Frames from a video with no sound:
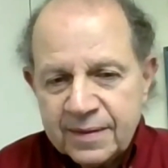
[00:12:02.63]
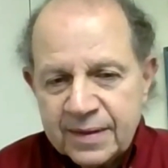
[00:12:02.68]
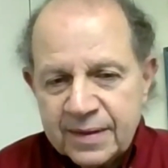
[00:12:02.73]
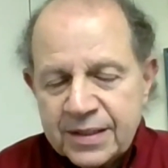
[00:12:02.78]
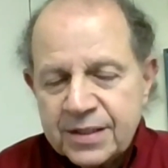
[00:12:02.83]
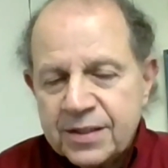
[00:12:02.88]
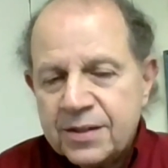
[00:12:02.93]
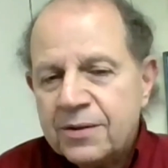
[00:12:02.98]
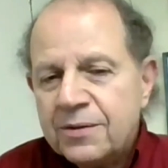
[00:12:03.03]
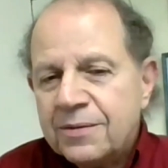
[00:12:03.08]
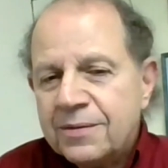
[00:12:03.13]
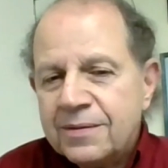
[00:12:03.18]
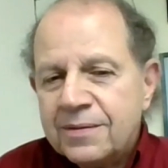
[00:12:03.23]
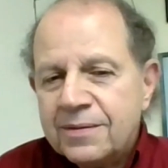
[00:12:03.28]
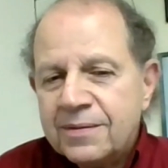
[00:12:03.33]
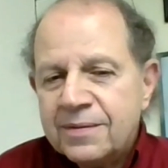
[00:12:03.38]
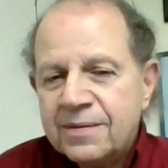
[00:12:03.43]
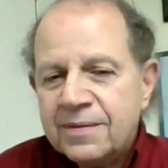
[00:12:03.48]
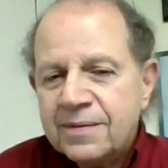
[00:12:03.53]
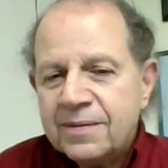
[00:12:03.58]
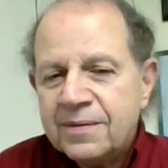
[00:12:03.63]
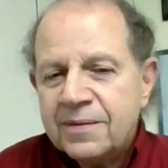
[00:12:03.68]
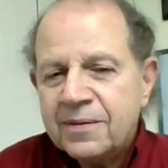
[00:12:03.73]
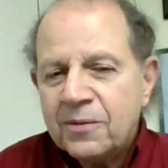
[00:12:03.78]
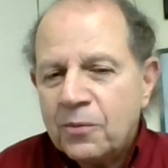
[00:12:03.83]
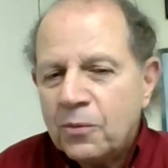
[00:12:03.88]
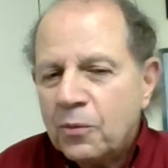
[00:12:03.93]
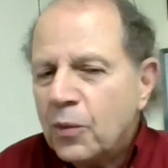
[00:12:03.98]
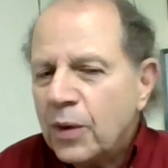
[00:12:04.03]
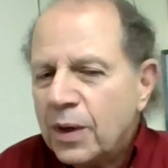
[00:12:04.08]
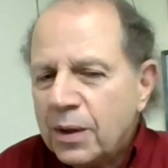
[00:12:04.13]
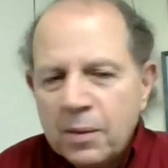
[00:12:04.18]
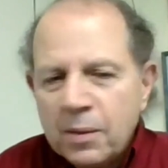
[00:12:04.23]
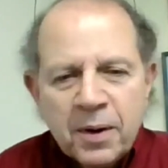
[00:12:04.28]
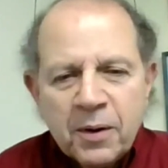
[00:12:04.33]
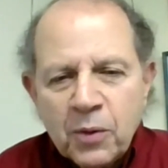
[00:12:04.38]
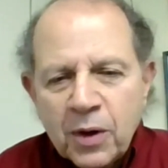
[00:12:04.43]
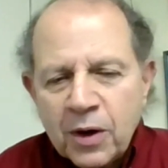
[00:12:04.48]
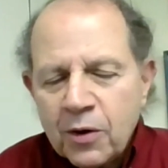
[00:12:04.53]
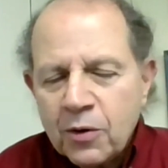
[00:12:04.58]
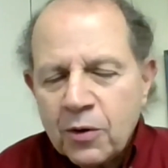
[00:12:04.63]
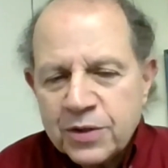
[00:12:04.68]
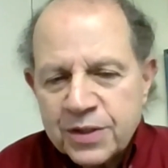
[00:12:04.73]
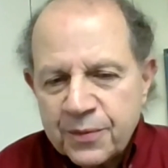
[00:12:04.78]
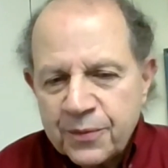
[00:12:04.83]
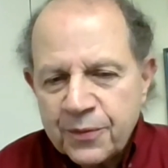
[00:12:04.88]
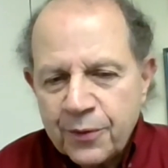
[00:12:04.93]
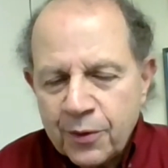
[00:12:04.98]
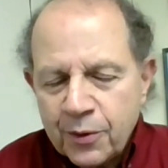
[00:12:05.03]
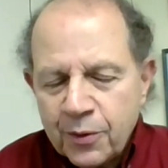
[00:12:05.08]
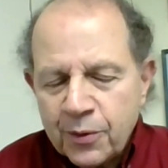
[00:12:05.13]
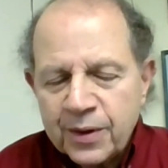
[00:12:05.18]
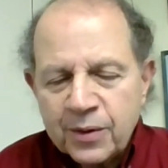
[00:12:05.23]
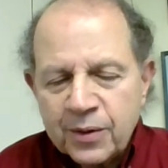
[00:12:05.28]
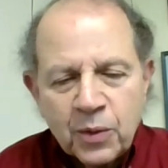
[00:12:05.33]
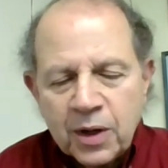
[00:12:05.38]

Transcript: So what about what goes forward?